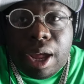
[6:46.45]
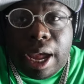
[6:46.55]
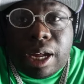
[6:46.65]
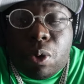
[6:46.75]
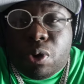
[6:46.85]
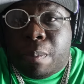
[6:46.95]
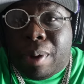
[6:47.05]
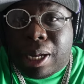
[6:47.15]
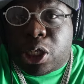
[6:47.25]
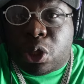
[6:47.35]
and go to
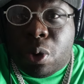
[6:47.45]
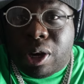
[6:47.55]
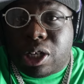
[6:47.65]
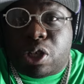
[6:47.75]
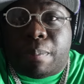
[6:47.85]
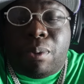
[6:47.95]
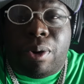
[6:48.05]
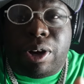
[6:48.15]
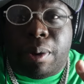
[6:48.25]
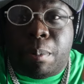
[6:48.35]
my store to
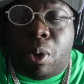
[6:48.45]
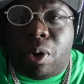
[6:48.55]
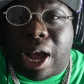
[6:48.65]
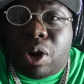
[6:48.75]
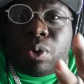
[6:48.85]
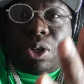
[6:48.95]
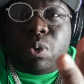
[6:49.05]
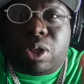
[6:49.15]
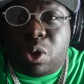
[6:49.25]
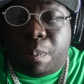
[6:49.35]
support your boy. I don't
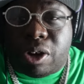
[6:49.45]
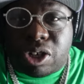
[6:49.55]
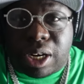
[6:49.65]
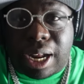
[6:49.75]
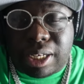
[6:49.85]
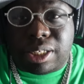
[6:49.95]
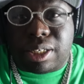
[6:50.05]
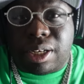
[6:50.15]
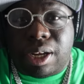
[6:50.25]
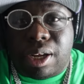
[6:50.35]
do super chats.